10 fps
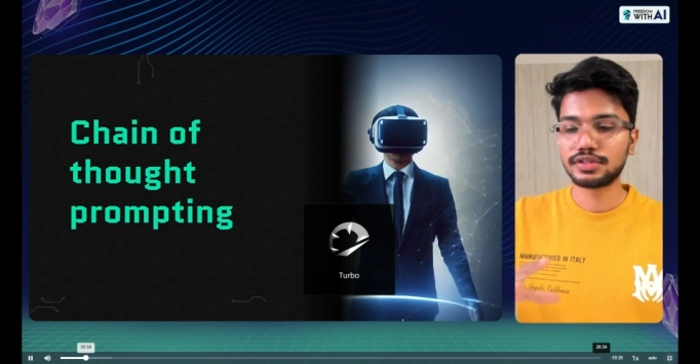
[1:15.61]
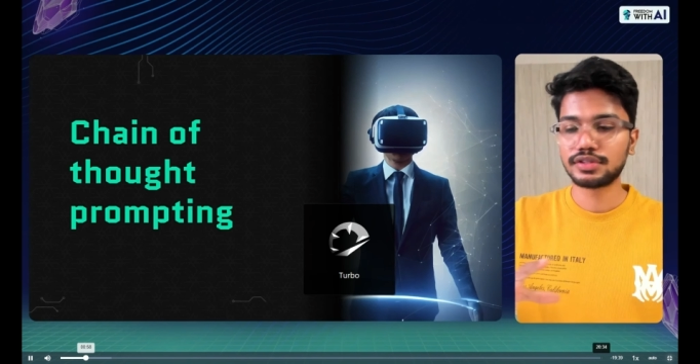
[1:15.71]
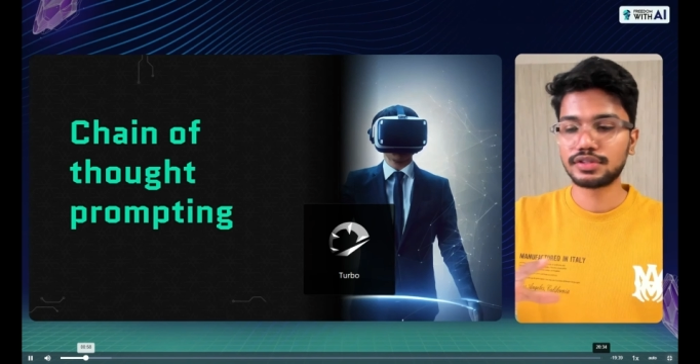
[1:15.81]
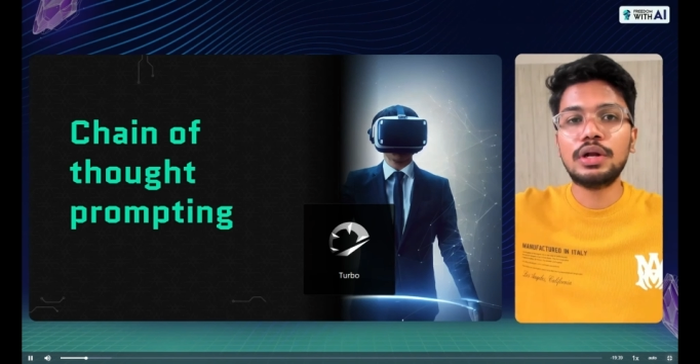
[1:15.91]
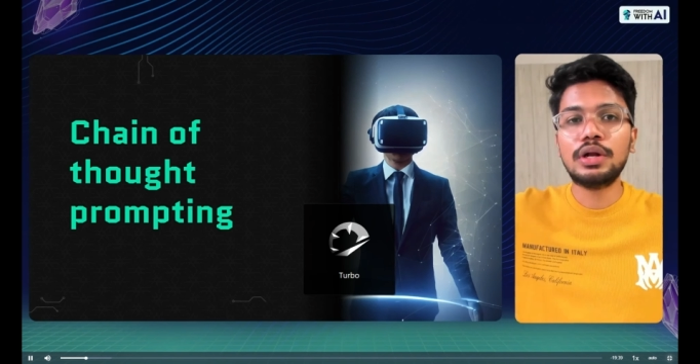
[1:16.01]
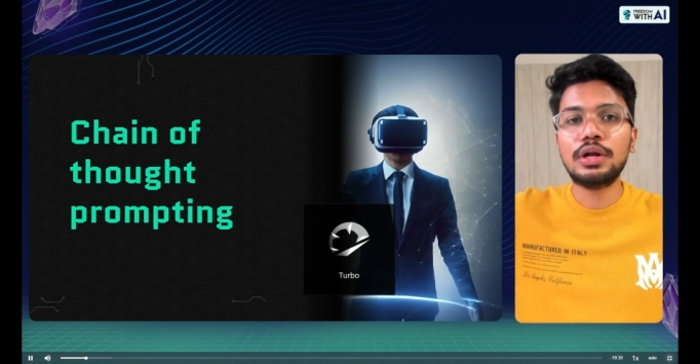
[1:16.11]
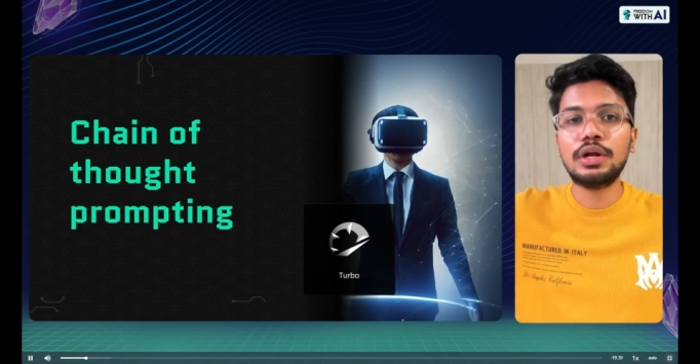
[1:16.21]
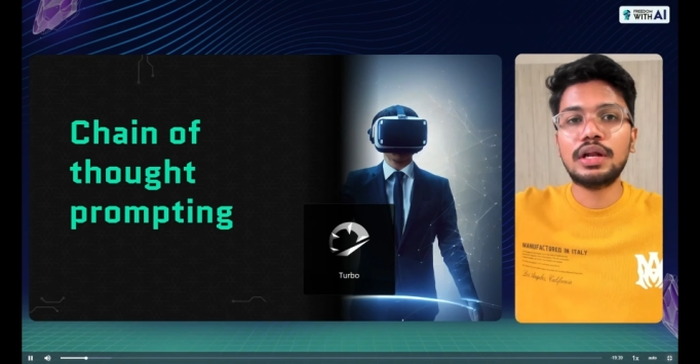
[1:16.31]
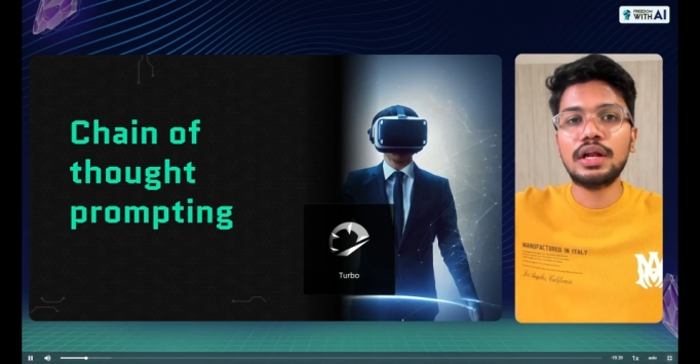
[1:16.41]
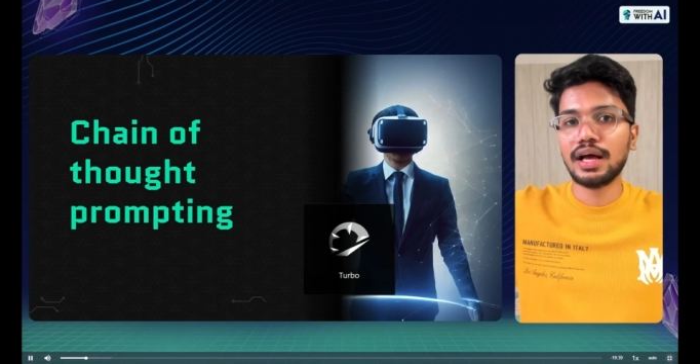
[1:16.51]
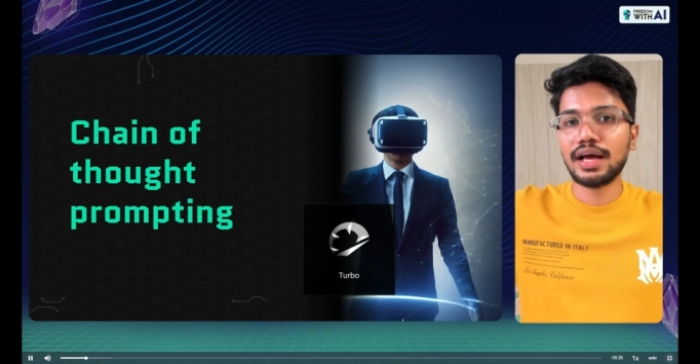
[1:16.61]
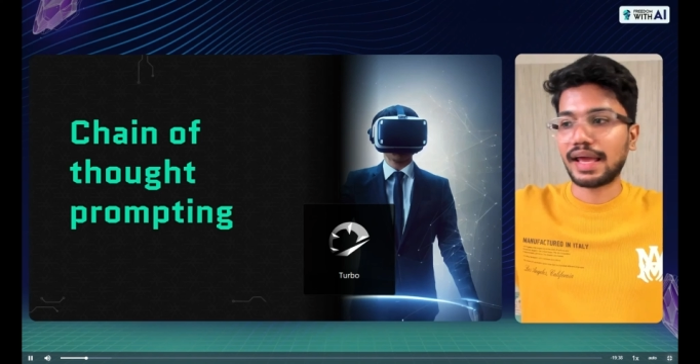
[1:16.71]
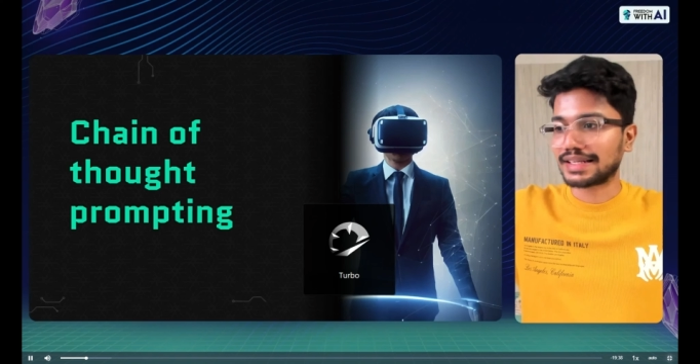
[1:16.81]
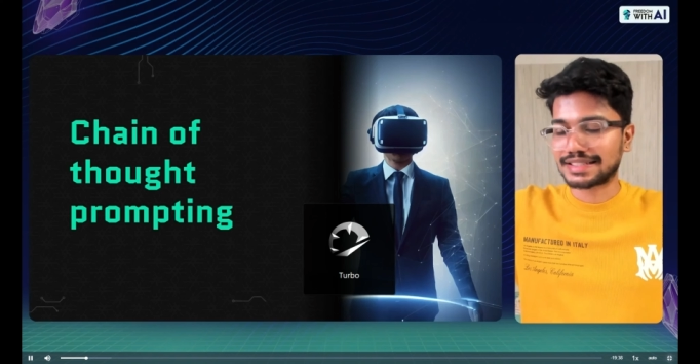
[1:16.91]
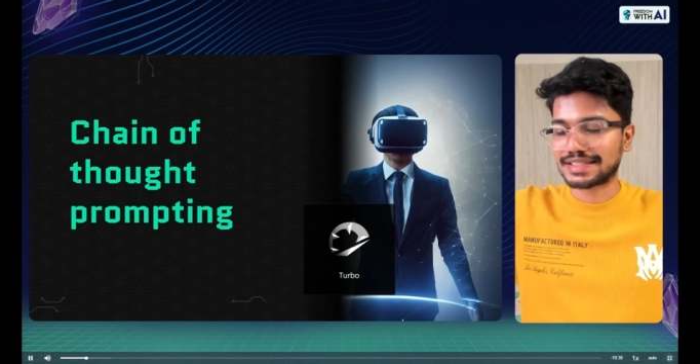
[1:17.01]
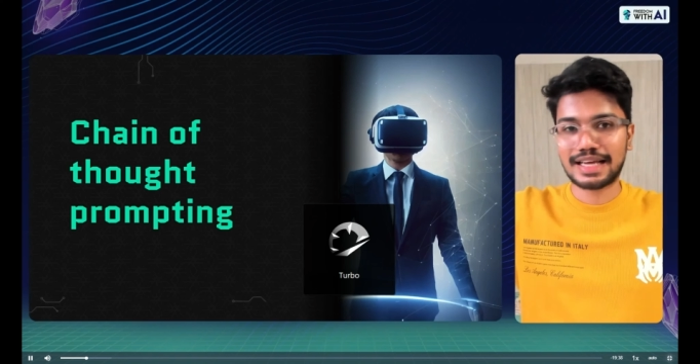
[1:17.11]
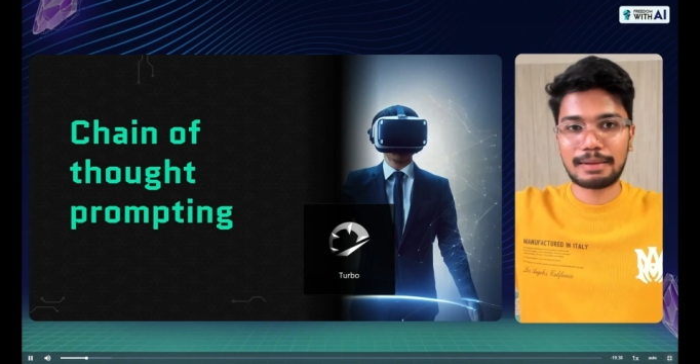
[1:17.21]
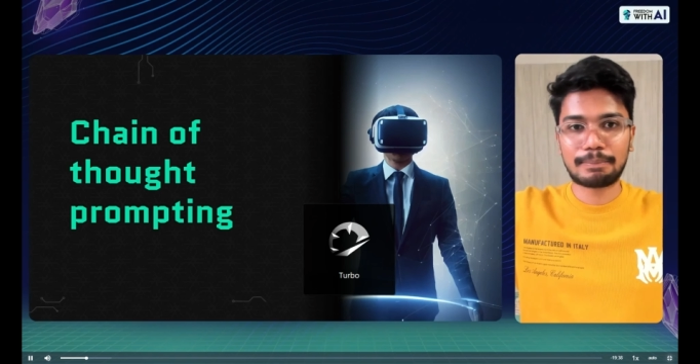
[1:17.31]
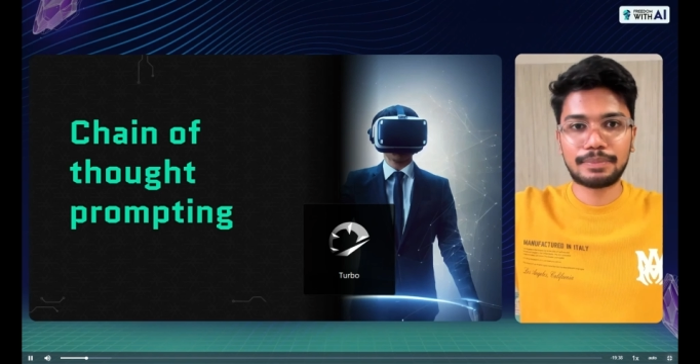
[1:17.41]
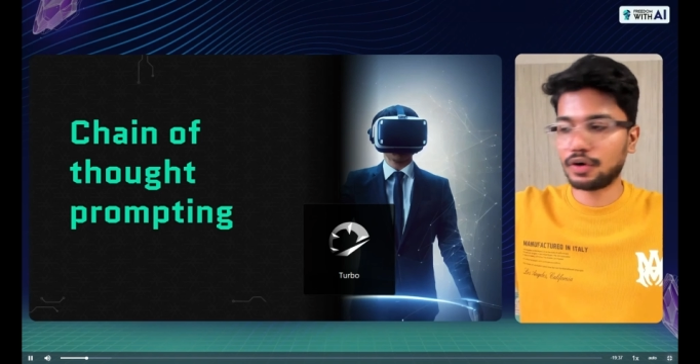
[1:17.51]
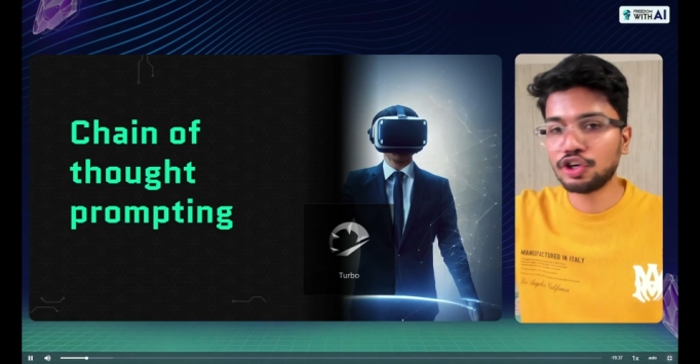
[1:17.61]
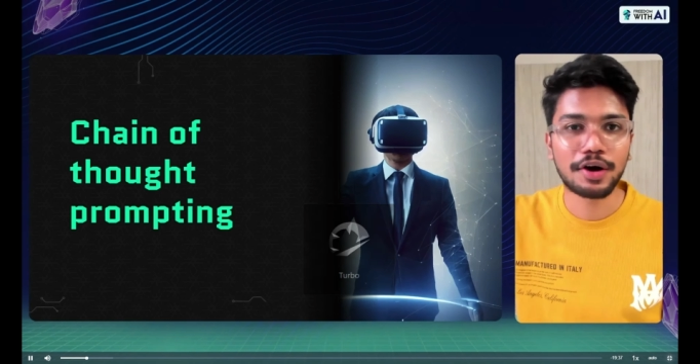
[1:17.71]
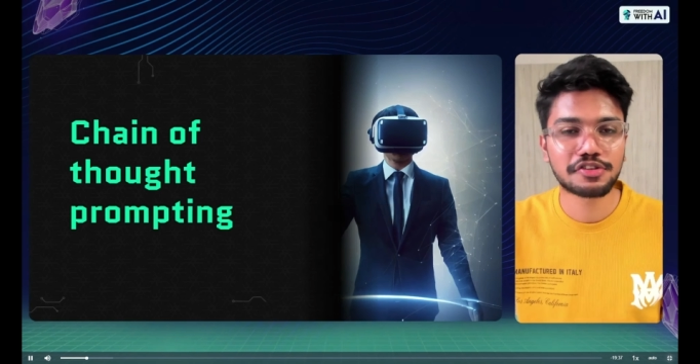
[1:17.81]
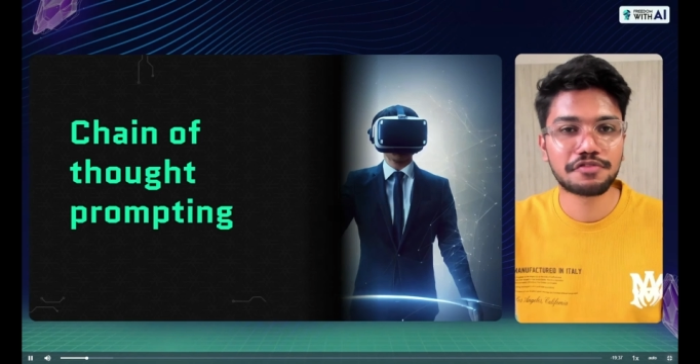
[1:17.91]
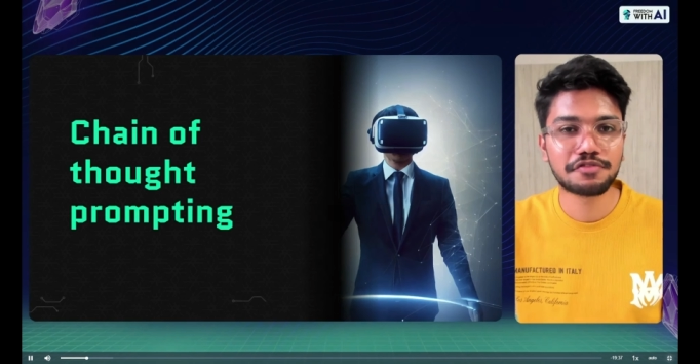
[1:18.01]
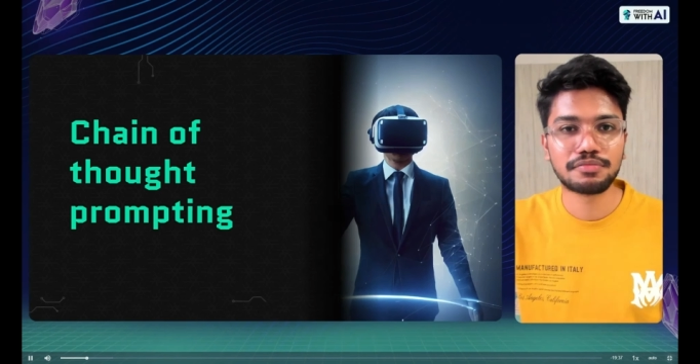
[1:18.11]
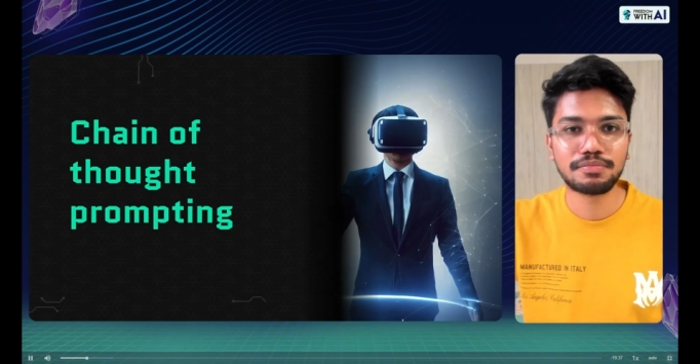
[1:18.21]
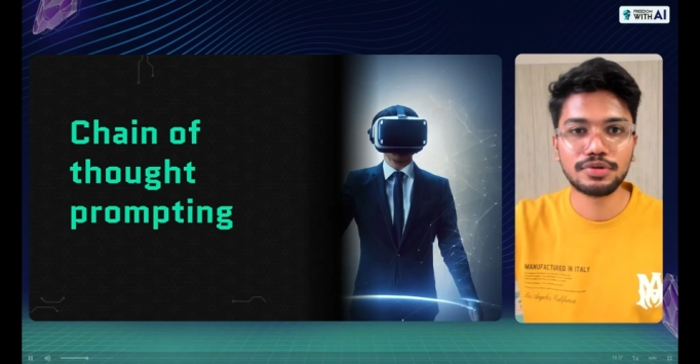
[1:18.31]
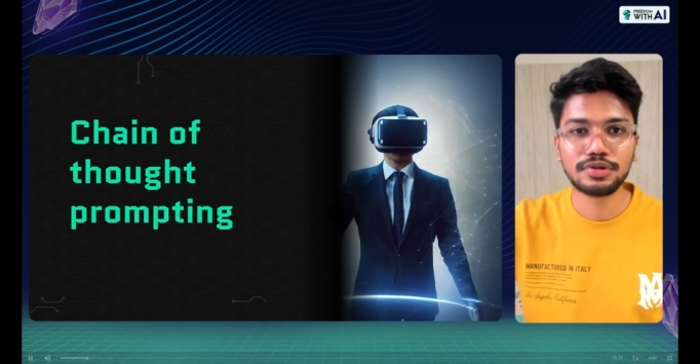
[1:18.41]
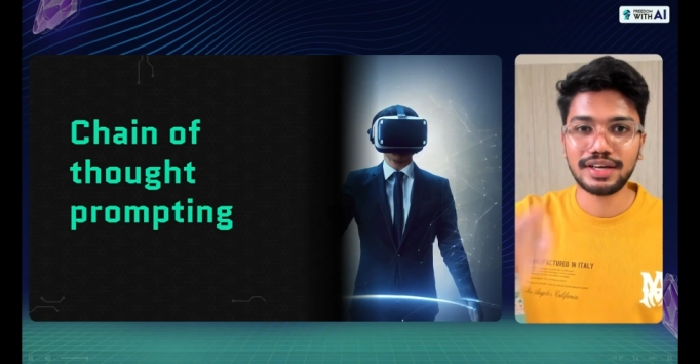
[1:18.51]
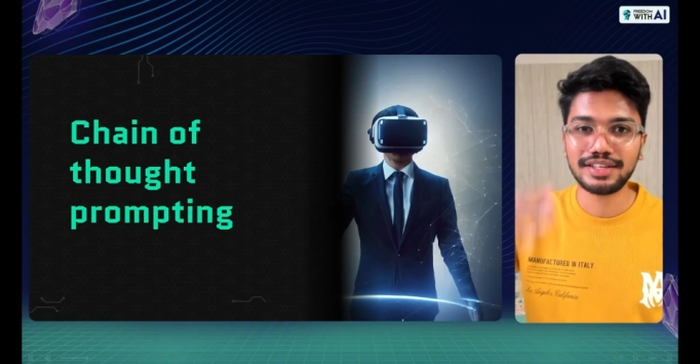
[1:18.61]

example or whole context of your book